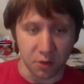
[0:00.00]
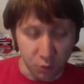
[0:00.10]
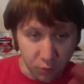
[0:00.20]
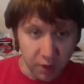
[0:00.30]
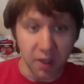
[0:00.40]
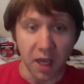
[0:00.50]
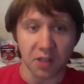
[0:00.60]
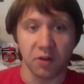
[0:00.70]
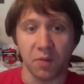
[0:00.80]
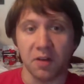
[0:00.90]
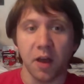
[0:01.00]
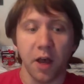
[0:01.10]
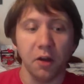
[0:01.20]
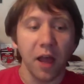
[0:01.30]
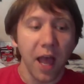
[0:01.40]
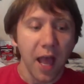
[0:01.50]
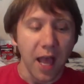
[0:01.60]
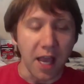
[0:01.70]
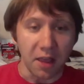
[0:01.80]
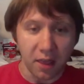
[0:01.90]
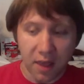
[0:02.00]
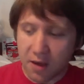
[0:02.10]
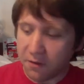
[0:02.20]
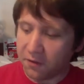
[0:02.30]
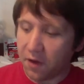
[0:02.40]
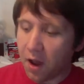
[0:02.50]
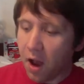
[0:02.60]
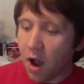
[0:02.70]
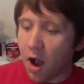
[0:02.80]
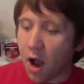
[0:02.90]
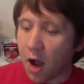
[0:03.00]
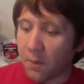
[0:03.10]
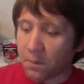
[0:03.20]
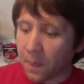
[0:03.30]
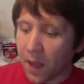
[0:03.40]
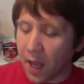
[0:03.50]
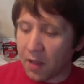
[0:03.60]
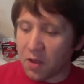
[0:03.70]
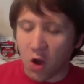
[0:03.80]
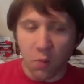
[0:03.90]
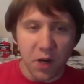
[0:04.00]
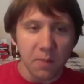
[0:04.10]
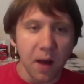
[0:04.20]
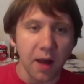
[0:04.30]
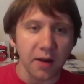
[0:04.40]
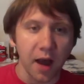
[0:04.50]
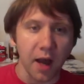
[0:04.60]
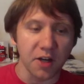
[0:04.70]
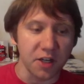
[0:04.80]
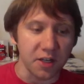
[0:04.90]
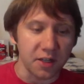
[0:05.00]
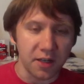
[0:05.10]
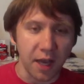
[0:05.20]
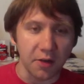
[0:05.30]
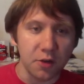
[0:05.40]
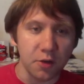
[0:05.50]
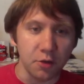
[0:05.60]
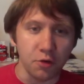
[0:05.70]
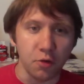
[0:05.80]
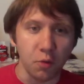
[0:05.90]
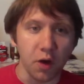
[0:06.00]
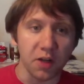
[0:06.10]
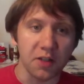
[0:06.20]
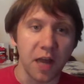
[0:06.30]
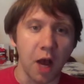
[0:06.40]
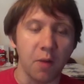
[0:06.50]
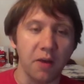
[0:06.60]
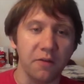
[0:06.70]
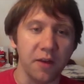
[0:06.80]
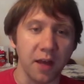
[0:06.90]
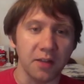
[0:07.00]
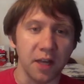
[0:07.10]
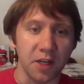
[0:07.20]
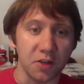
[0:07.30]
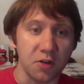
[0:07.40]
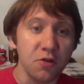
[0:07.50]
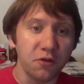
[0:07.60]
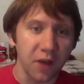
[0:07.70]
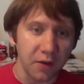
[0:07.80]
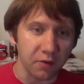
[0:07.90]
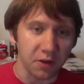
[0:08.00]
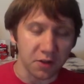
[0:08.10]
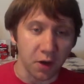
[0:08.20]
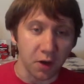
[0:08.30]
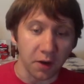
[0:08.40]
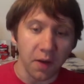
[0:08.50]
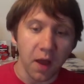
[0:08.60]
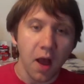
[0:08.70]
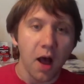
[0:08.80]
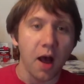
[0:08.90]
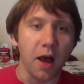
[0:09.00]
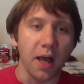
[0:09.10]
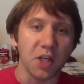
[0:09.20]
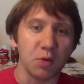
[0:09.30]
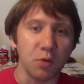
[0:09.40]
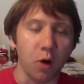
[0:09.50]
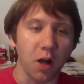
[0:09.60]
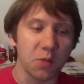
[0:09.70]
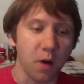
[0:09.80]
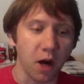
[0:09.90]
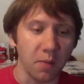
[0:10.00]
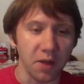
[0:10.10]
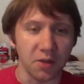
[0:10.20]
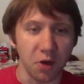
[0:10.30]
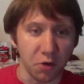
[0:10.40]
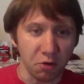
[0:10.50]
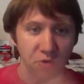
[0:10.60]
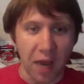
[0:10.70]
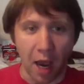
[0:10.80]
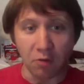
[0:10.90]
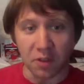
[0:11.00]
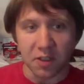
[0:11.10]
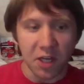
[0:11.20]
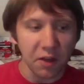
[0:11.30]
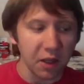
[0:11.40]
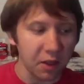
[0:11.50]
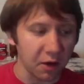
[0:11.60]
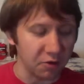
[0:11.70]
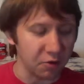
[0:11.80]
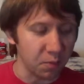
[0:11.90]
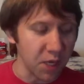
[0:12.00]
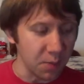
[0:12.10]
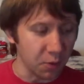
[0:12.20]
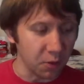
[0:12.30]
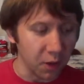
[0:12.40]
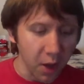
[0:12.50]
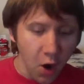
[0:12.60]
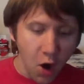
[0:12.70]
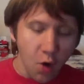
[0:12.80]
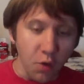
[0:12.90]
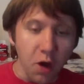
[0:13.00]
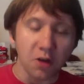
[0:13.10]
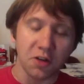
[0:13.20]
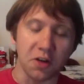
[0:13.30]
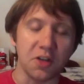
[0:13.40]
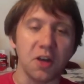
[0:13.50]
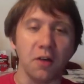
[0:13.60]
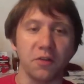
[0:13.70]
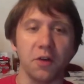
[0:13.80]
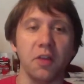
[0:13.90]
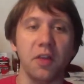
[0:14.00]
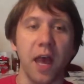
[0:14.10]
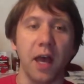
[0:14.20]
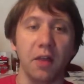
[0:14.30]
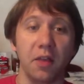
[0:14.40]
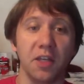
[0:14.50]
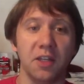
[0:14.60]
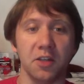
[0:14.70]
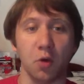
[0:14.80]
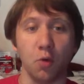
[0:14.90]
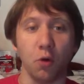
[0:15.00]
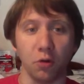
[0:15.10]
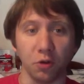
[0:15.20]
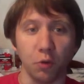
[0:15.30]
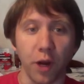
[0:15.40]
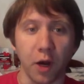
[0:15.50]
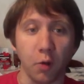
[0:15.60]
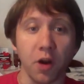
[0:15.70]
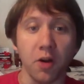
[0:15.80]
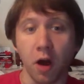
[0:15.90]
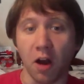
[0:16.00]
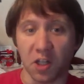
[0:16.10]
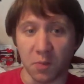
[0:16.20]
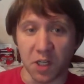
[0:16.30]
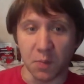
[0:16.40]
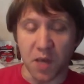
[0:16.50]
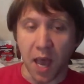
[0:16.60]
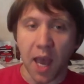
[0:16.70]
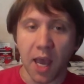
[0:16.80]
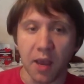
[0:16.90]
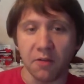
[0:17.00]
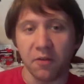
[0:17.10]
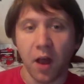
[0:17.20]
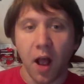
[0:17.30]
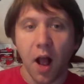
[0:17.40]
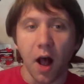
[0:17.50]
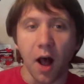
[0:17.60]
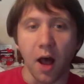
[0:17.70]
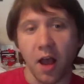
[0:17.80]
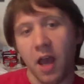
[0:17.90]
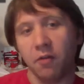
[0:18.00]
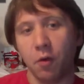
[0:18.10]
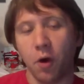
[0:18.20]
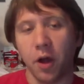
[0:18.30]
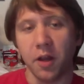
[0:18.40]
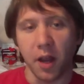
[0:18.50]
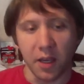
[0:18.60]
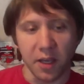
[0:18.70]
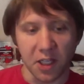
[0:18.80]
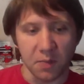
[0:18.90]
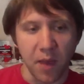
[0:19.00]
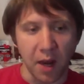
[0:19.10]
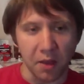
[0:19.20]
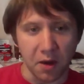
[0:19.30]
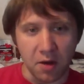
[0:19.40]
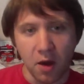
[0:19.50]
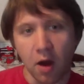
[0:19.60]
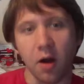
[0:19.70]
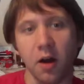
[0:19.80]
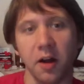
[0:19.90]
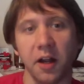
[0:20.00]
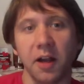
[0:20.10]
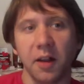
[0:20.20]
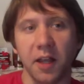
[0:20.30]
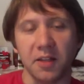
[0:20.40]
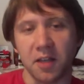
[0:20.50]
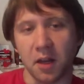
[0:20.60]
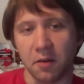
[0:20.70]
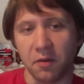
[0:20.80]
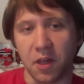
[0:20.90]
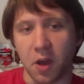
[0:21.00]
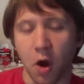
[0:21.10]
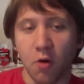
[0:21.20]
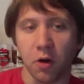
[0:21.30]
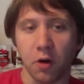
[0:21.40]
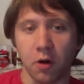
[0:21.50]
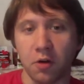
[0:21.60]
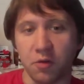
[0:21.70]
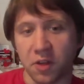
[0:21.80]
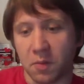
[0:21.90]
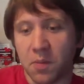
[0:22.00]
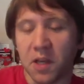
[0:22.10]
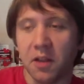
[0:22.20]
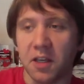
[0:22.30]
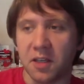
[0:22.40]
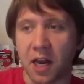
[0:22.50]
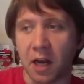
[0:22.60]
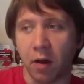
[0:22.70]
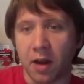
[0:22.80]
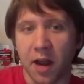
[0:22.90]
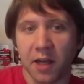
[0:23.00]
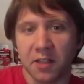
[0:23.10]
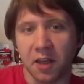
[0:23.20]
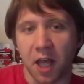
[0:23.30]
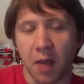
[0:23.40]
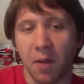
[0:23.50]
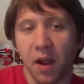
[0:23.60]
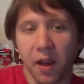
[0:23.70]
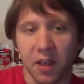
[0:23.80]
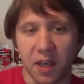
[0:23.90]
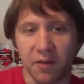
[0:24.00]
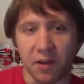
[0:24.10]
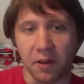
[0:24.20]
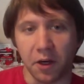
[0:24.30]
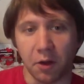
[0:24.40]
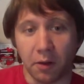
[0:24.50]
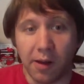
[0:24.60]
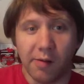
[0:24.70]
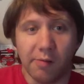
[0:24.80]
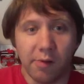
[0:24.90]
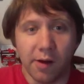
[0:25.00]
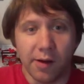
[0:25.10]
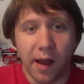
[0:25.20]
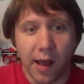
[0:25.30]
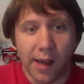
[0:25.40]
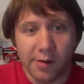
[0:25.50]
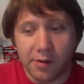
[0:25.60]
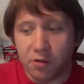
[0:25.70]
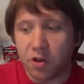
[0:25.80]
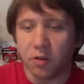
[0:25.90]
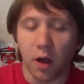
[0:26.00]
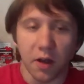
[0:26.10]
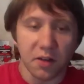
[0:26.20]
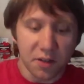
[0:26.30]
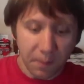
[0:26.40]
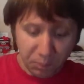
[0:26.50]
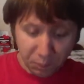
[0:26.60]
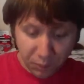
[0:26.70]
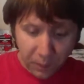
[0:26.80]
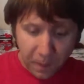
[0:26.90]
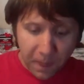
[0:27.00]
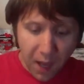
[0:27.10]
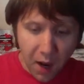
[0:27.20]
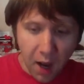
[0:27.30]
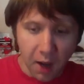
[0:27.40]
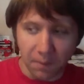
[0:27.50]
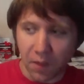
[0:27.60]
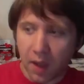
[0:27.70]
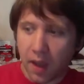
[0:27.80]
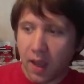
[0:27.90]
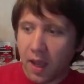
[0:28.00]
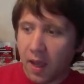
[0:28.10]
as you would guess from the title, a thief. And the opening montage is set to what is now my fiance's new favorite song as we watch Barnabas go through town stealing things from people. We also discover that this is a world where when dogs misbehave, everyone gets mad at the dog instead of the owner, who is meekly standing right next to them, giving little, "what could I do" shrugs. Oh,